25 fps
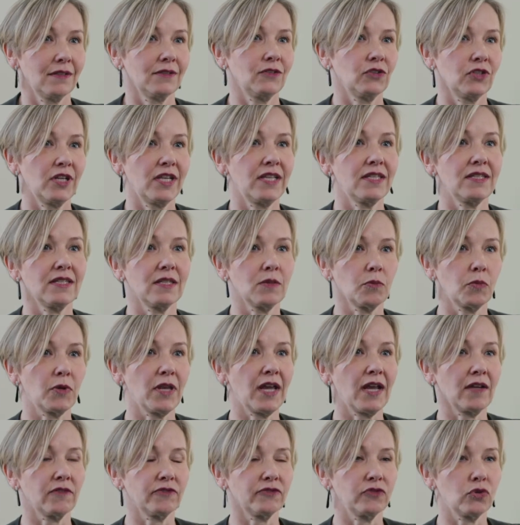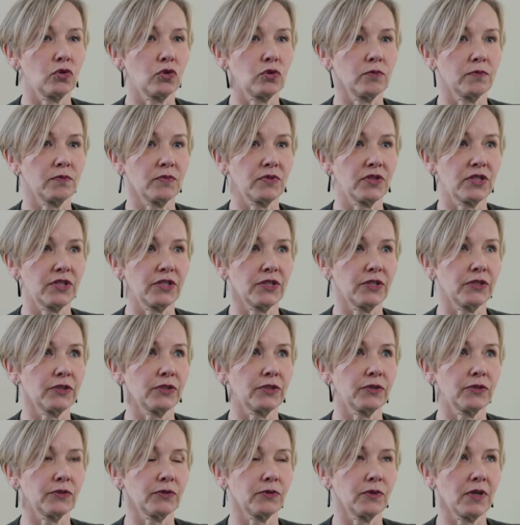trading platform
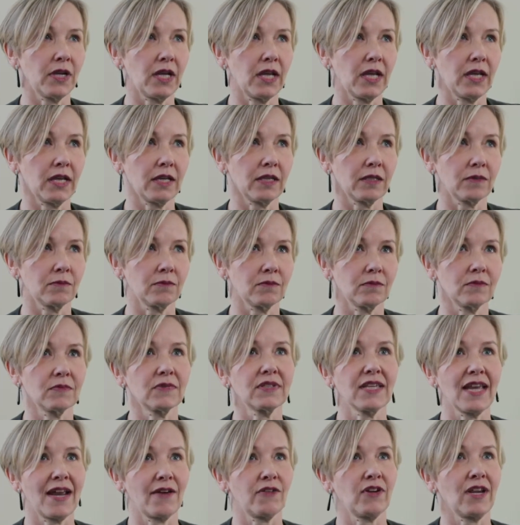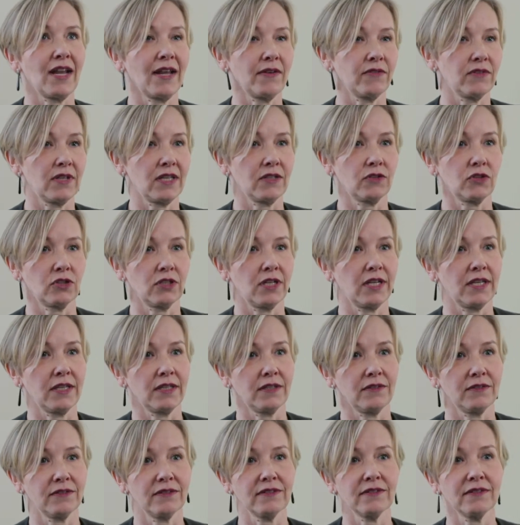to carry out their
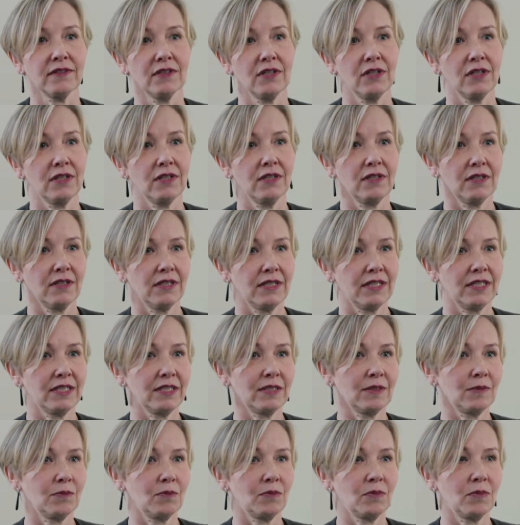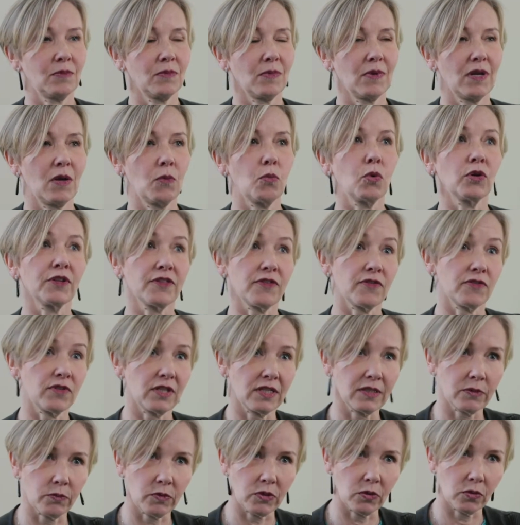trades. What are the
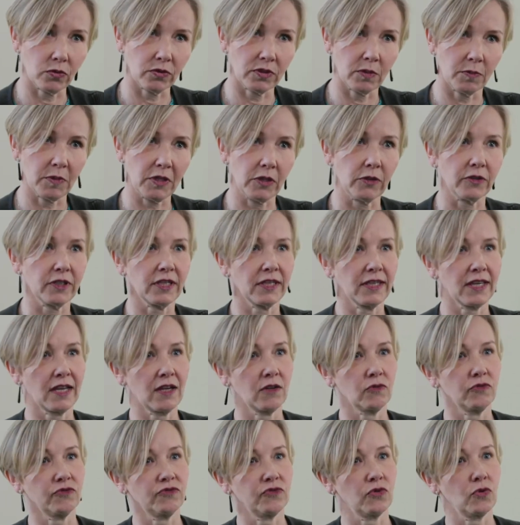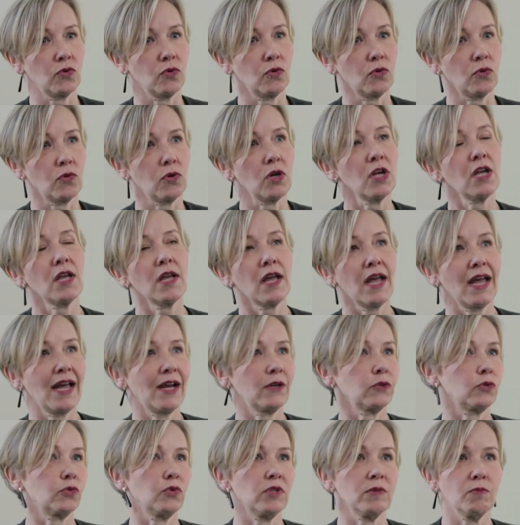things we ought to be looking out for?
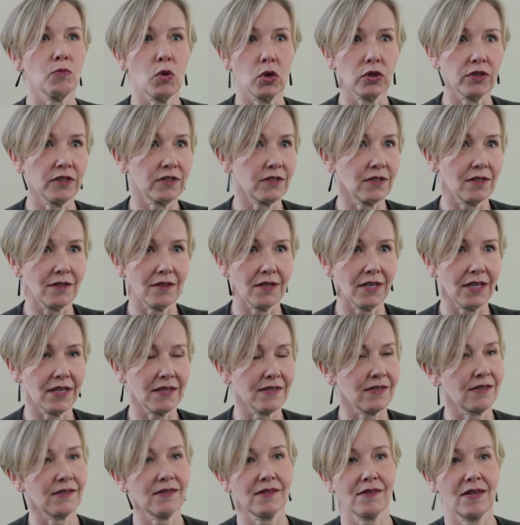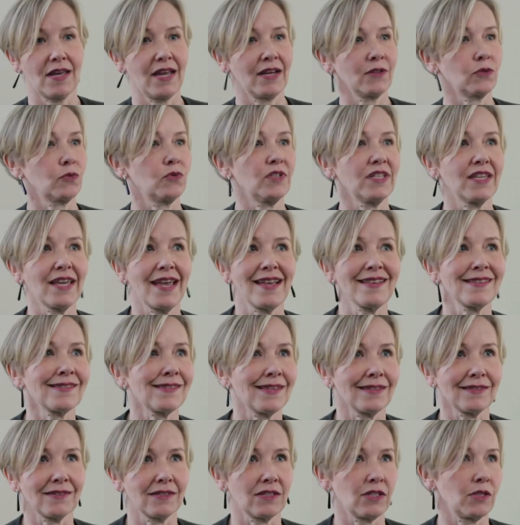How do we monitor this? How do we get
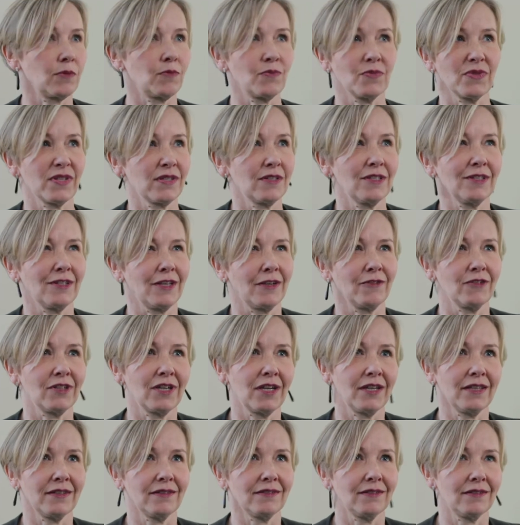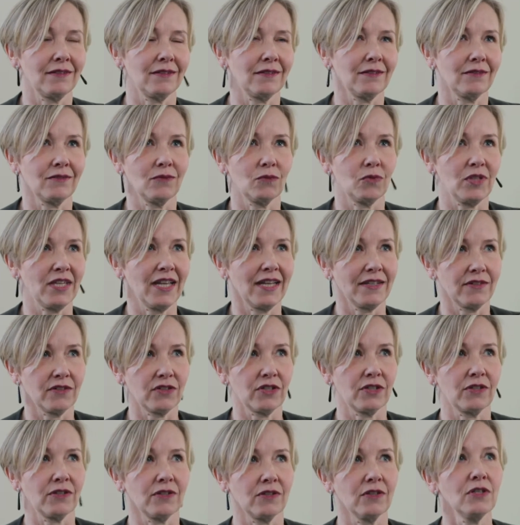systems? You know, we had
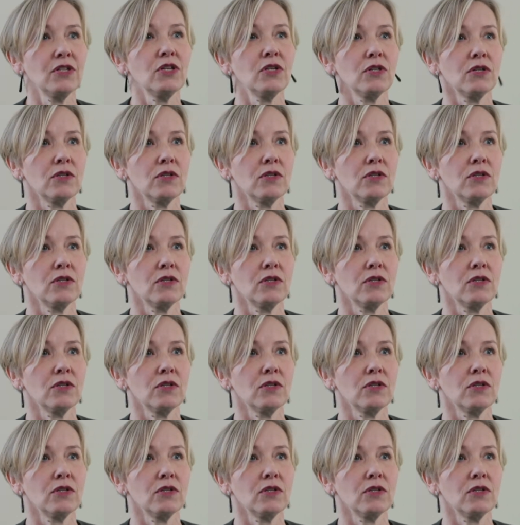to